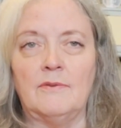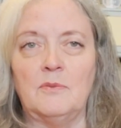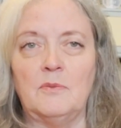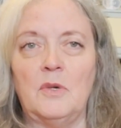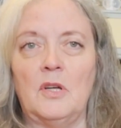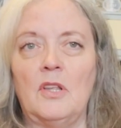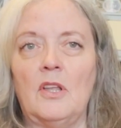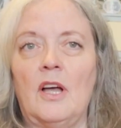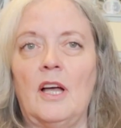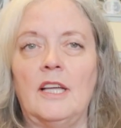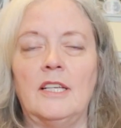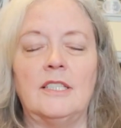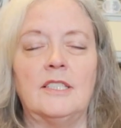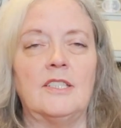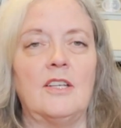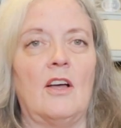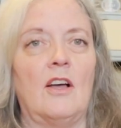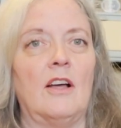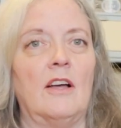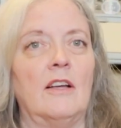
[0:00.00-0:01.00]
Well, I
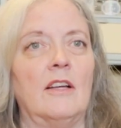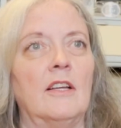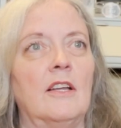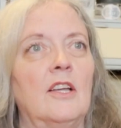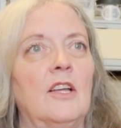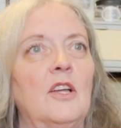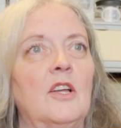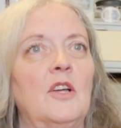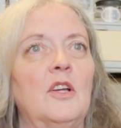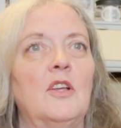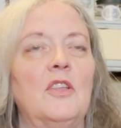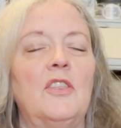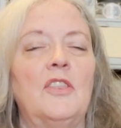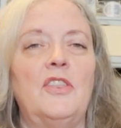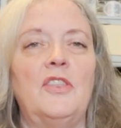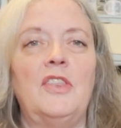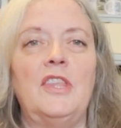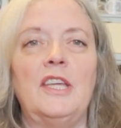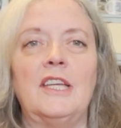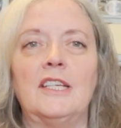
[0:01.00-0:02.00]
saw
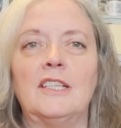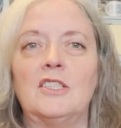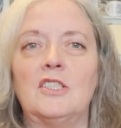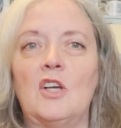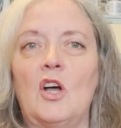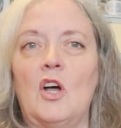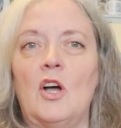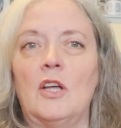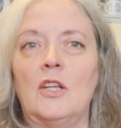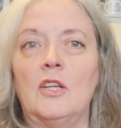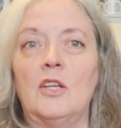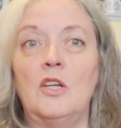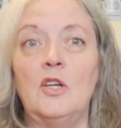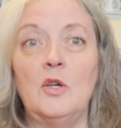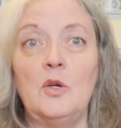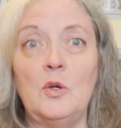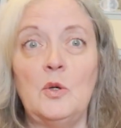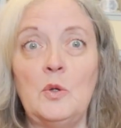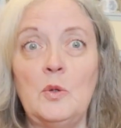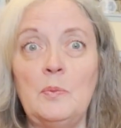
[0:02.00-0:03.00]
things on
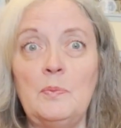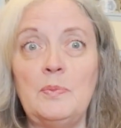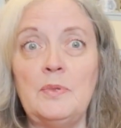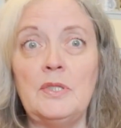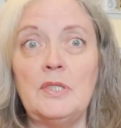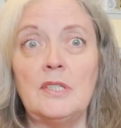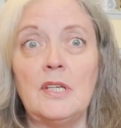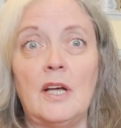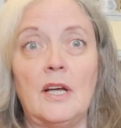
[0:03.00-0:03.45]
hoops,